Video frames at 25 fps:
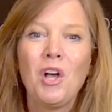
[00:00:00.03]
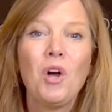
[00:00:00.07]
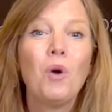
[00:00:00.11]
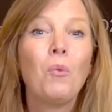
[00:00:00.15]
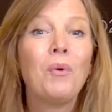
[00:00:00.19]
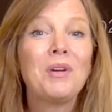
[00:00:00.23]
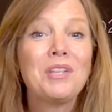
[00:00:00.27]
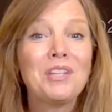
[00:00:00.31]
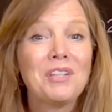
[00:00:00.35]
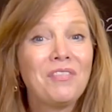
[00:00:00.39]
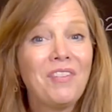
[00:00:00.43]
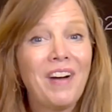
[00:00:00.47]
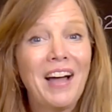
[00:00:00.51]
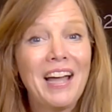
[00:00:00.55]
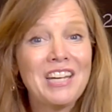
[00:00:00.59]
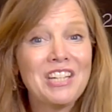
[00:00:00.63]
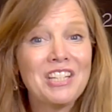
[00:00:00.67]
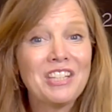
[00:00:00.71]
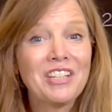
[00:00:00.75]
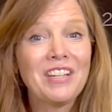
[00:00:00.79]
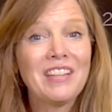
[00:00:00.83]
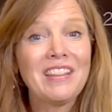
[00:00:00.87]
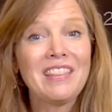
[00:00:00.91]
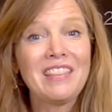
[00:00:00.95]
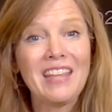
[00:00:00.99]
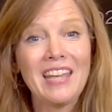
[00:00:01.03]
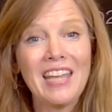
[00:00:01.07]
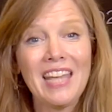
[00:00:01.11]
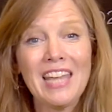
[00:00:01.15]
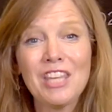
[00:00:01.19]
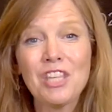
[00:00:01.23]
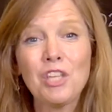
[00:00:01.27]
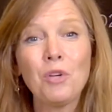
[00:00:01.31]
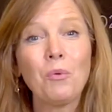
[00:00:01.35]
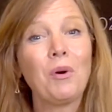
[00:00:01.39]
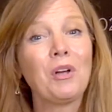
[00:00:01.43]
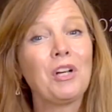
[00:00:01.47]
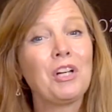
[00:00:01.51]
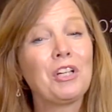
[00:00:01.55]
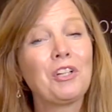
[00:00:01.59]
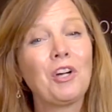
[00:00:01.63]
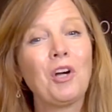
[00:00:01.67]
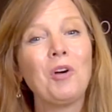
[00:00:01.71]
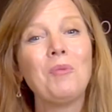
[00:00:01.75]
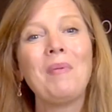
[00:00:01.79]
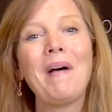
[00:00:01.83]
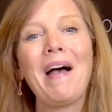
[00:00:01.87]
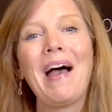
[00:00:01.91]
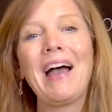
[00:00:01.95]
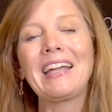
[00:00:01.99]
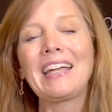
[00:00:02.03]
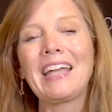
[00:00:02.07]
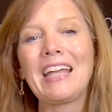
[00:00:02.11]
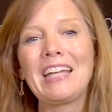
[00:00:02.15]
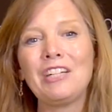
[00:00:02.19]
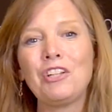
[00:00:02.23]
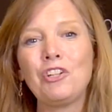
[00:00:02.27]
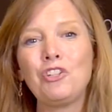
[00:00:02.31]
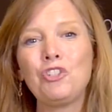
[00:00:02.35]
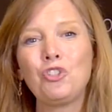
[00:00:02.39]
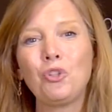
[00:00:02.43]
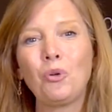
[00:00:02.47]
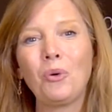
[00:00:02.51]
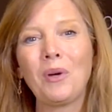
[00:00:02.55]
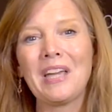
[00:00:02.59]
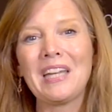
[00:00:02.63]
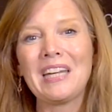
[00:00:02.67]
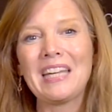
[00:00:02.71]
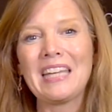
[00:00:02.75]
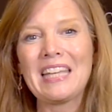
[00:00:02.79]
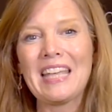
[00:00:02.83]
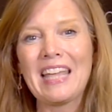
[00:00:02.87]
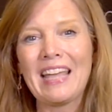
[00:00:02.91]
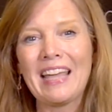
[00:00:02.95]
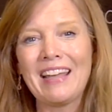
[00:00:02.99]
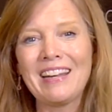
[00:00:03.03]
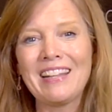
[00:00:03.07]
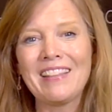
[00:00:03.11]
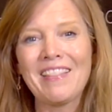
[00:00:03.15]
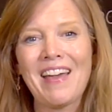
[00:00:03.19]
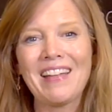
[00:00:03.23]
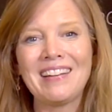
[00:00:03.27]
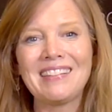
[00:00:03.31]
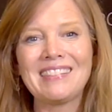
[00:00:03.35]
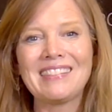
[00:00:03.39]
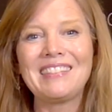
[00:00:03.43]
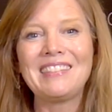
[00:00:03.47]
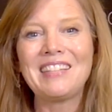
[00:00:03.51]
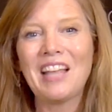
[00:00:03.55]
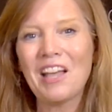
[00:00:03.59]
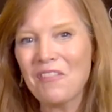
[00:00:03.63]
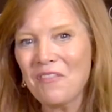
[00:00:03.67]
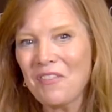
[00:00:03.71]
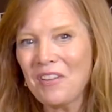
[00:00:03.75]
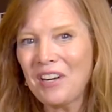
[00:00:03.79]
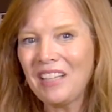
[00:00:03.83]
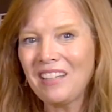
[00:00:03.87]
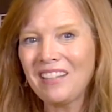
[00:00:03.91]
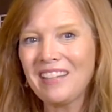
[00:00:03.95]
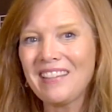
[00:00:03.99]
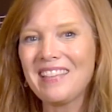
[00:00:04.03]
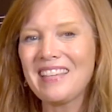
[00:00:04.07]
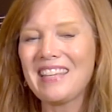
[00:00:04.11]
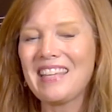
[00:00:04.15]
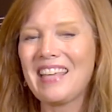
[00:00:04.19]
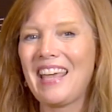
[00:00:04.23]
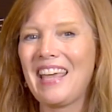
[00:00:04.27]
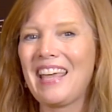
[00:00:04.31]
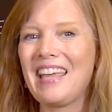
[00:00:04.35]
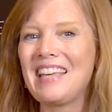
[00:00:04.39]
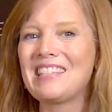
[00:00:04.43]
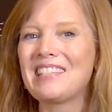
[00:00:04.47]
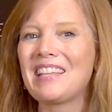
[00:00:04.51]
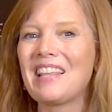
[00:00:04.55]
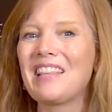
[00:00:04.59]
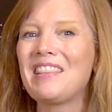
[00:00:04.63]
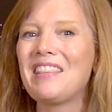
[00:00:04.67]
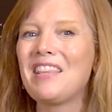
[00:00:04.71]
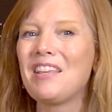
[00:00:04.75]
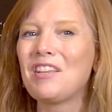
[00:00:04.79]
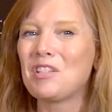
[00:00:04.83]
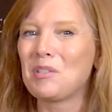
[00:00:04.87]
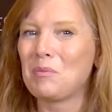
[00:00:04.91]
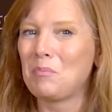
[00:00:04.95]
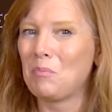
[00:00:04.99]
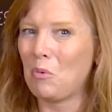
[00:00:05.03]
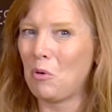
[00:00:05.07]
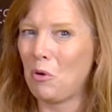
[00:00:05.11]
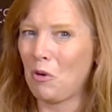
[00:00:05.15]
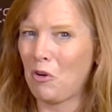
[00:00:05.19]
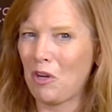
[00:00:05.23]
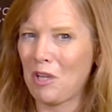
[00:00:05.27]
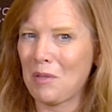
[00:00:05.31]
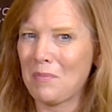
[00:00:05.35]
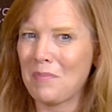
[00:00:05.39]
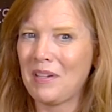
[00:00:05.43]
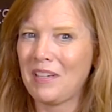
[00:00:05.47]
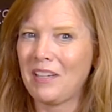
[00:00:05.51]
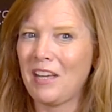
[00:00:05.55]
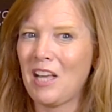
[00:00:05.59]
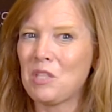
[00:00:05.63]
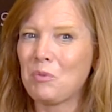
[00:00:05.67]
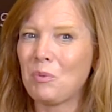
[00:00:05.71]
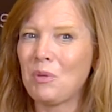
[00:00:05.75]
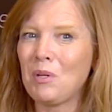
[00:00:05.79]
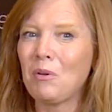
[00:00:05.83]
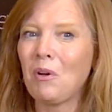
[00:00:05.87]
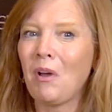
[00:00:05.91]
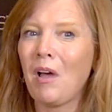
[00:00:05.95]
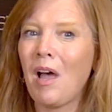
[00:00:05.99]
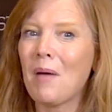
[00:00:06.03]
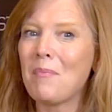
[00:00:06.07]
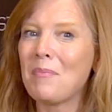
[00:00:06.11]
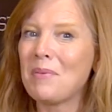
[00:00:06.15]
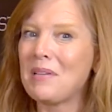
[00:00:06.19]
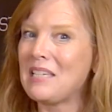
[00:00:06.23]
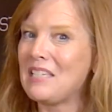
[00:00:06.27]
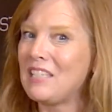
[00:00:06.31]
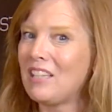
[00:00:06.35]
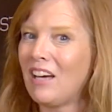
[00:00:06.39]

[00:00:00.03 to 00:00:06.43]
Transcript: When you find a good thing, you want to go back and enjoy it again, and that is definitely the case this morning because we were up in